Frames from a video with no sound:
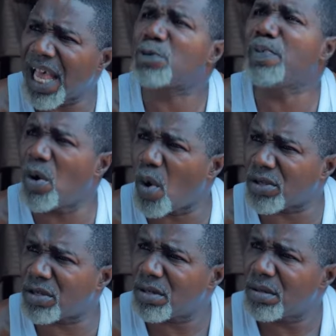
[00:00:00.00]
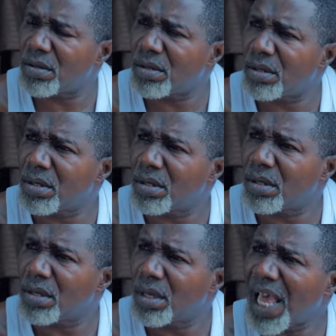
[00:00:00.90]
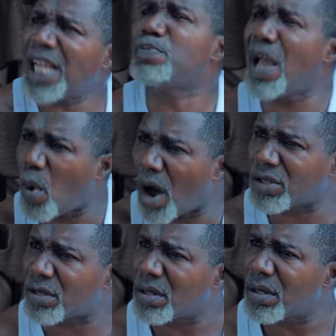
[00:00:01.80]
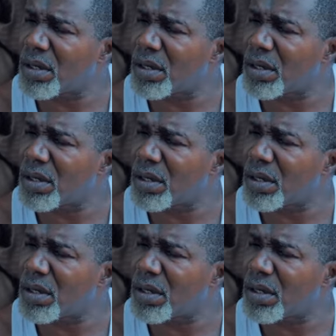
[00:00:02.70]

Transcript: Explain what? Explain what?